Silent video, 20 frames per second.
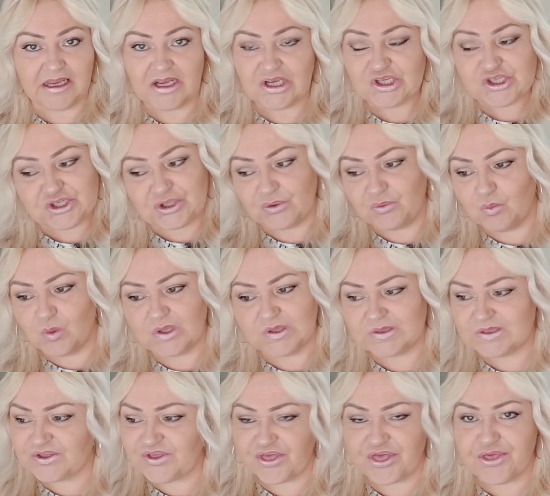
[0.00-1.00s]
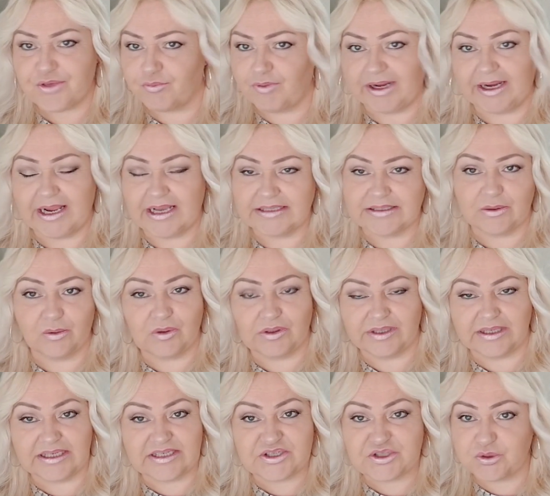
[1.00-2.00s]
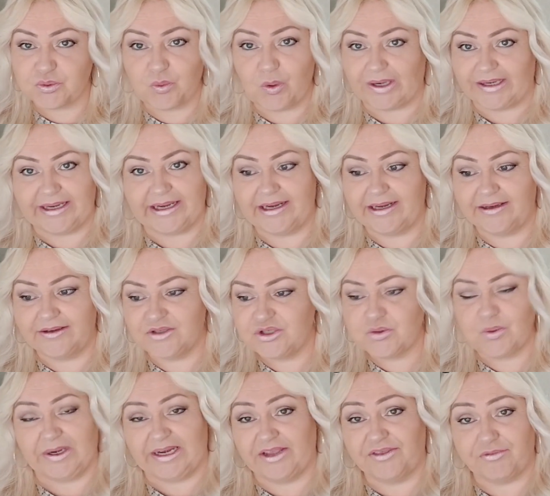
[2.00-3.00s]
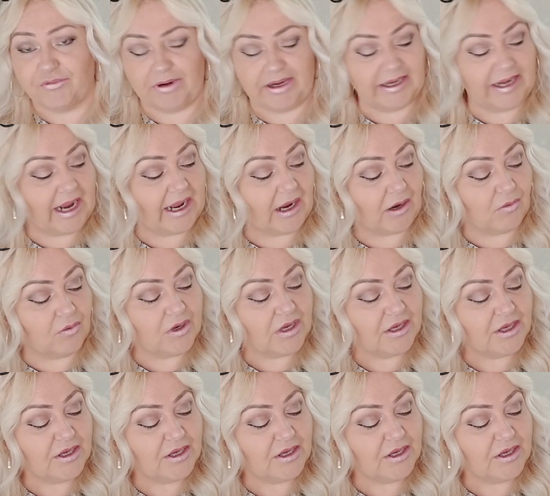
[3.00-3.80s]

son was 3 years old and he's 23 now.